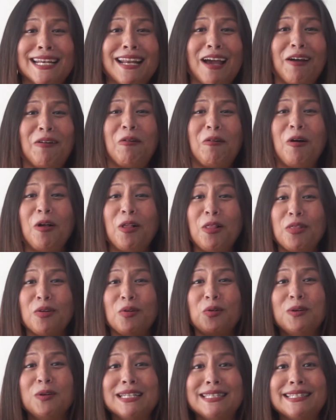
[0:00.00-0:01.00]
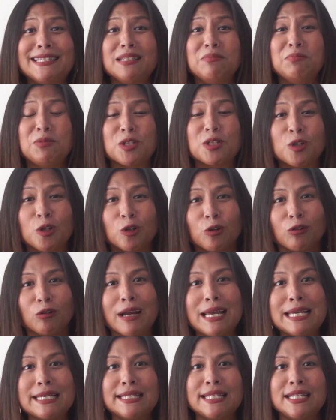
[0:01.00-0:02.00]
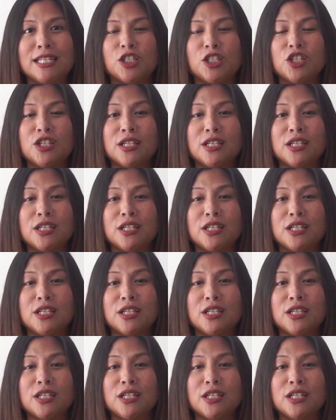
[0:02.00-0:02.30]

Now, although it seems crazy to